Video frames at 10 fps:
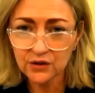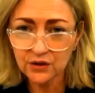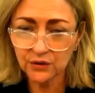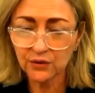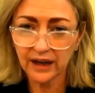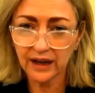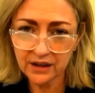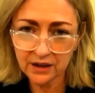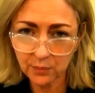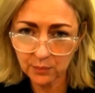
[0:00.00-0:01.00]
to
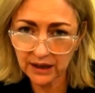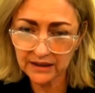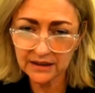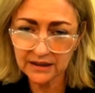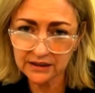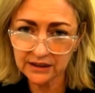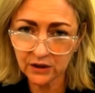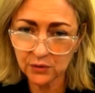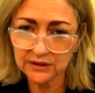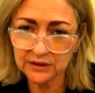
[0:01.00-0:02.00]
any complainant in
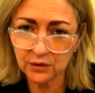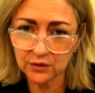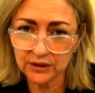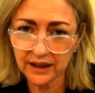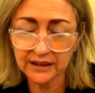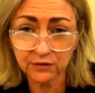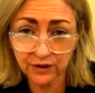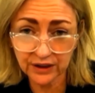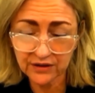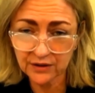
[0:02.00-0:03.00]
sexual assault as
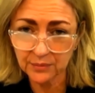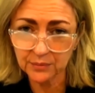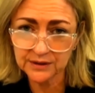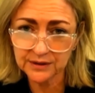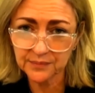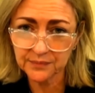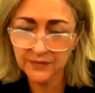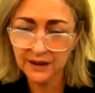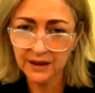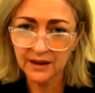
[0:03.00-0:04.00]
victims,
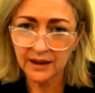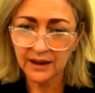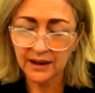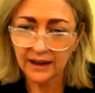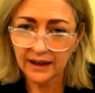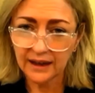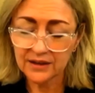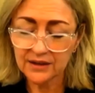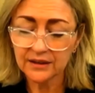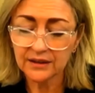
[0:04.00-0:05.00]

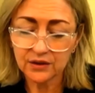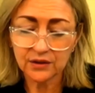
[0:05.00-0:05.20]
and